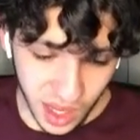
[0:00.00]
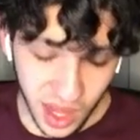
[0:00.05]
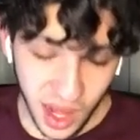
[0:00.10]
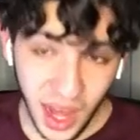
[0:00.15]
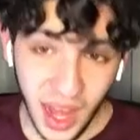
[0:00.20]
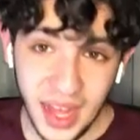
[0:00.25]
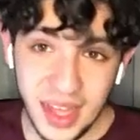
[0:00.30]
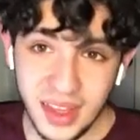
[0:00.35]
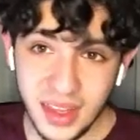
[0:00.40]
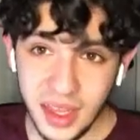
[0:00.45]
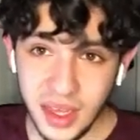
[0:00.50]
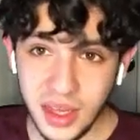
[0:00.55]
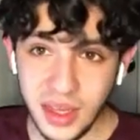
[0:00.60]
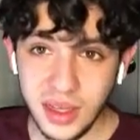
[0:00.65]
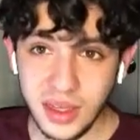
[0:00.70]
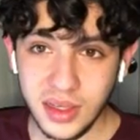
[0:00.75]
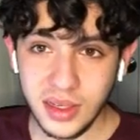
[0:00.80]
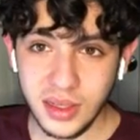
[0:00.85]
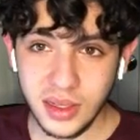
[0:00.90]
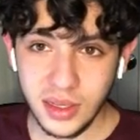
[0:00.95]
I think
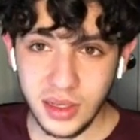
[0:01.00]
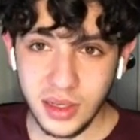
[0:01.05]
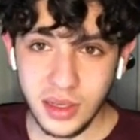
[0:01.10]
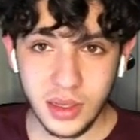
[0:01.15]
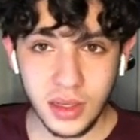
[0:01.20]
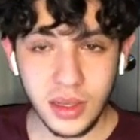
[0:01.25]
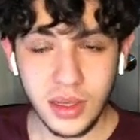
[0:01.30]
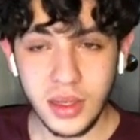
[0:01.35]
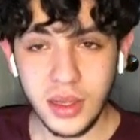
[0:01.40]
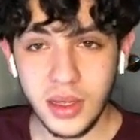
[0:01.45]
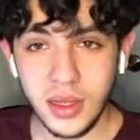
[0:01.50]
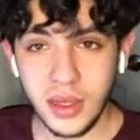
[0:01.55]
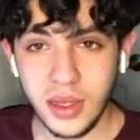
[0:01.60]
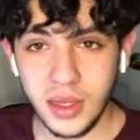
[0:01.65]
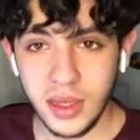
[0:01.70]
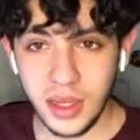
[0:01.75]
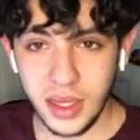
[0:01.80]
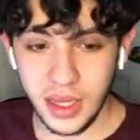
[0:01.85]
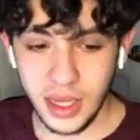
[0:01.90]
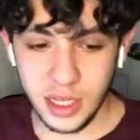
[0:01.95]

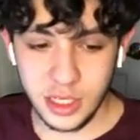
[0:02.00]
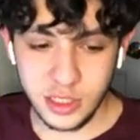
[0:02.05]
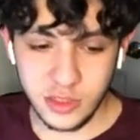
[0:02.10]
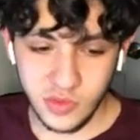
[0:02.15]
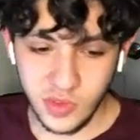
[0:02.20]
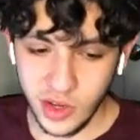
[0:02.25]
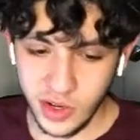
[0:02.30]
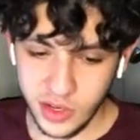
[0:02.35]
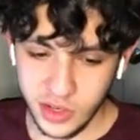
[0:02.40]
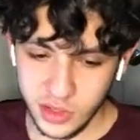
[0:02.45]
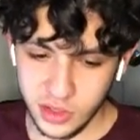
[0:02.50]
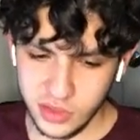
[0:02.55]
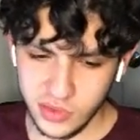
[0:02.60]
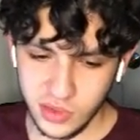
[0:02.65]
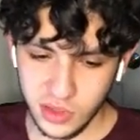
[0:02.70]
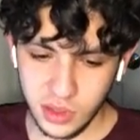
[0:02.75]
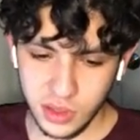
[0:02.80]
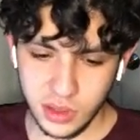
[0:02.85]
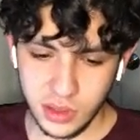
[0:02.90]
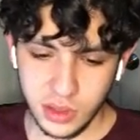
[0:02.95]
it's very
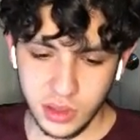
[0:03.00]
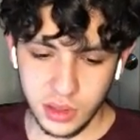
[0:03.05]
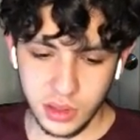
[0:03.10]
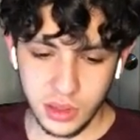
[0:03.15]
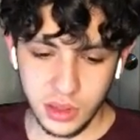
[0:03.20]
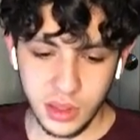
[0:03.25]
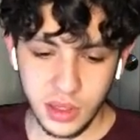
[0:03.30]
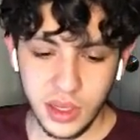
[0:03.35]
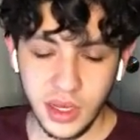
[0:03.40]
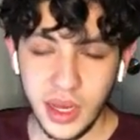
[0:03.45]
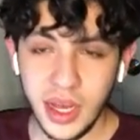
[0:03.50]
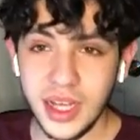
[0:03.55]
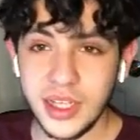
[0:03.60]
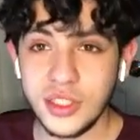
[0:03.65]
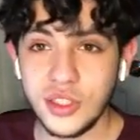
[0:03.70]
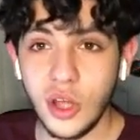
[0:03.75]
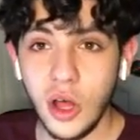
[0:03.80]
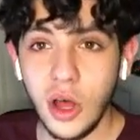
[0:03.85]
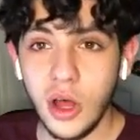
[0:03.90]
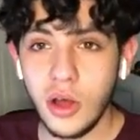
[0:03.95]
useful. It's
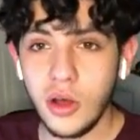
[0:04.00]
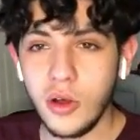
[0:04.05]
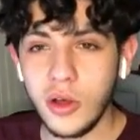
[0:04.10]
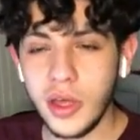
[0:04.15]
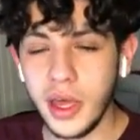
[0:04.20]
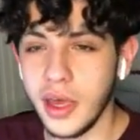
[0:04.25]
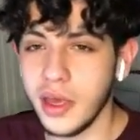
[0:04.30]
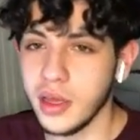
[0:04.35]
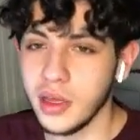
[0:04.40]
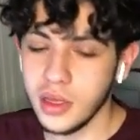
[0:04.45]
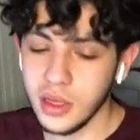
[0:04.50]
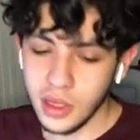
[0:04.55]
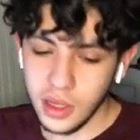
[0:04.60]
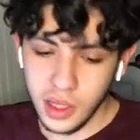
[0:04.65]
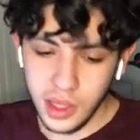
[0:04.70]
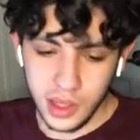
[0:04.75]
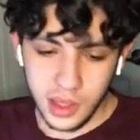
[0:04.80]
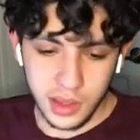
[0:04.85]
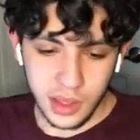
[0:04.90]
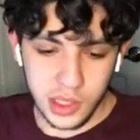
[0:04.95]
not okay.
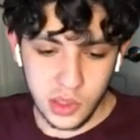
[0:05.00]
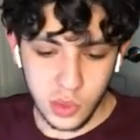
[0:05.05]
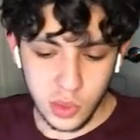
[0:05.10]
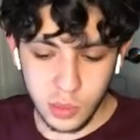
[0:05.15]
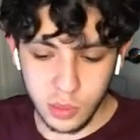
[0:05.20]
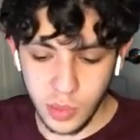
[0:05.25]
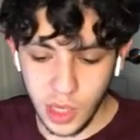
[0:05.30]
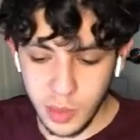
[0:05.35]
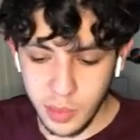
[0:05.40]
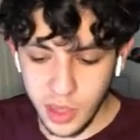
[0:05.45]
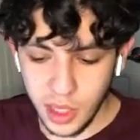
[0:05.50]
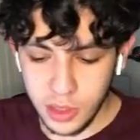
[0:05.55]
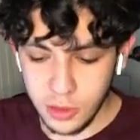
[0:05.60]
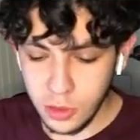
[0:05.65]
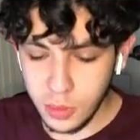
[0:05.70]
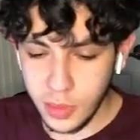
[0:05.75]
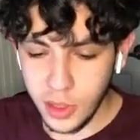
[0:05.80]
This one might be a little